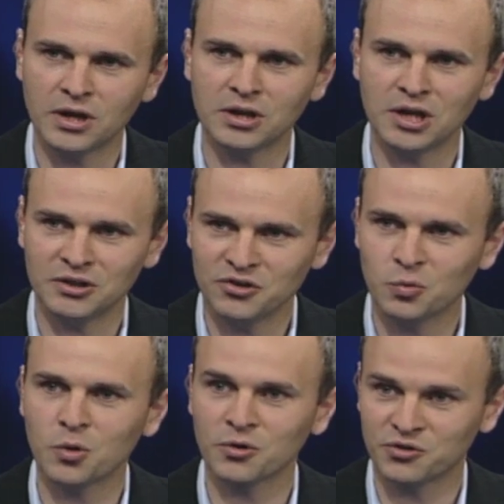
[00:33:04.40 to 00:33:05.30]
and, and
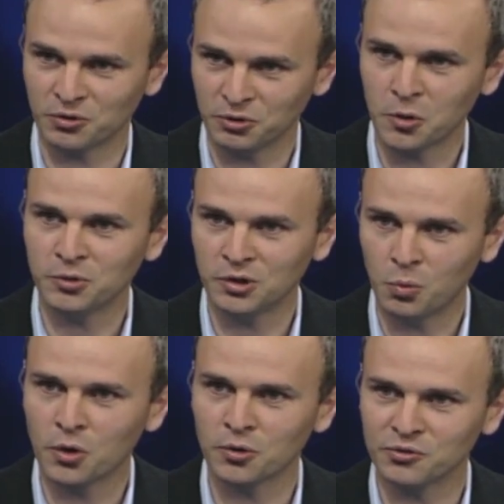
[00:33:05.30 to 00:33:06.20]
these words are loaded
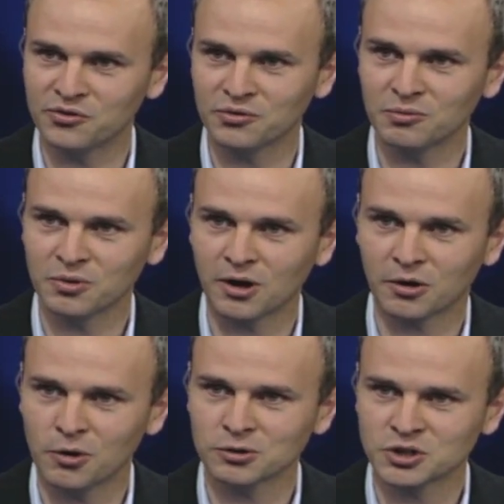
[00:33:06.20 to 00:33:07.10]
words in
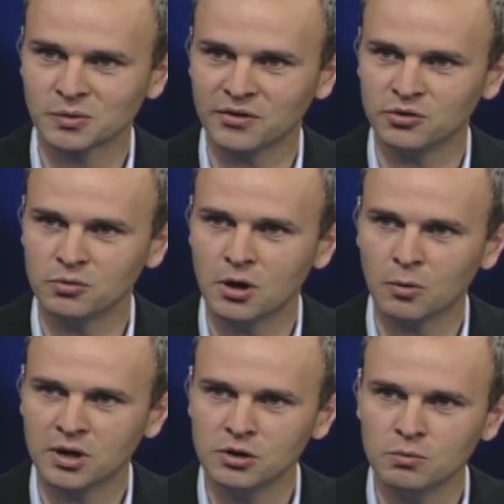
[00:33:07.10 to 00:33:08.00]
our culture, as you
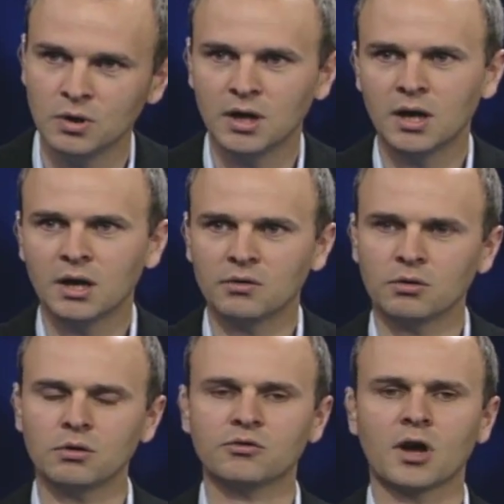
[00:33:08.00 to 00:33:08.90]
know. Can you,
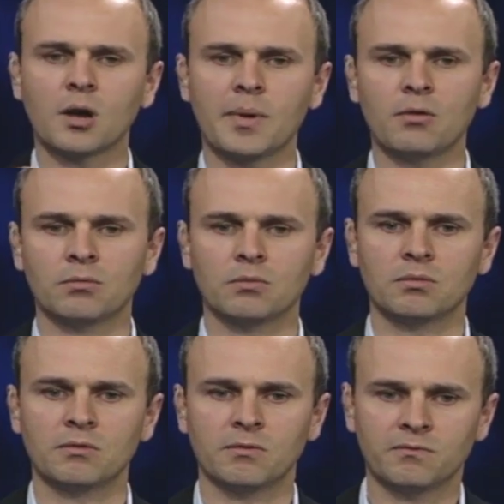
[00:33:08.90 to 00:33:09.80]
you talk about
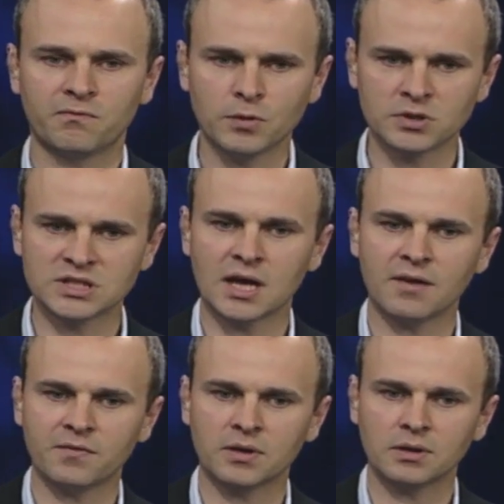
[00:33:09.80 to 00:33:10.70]

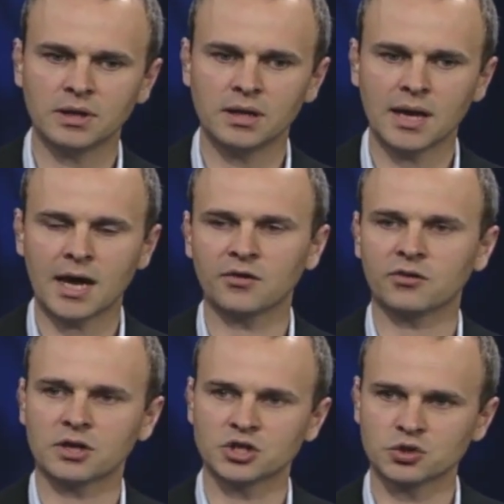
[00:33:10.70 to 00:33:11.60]
philosophically, how
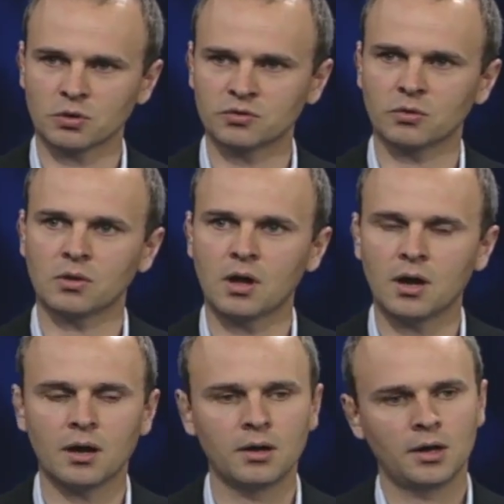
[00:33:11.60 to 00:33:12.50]
does the Constructal
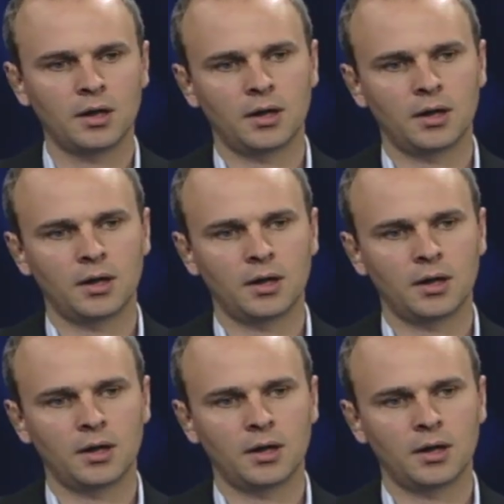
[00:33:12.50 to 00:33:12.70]
Law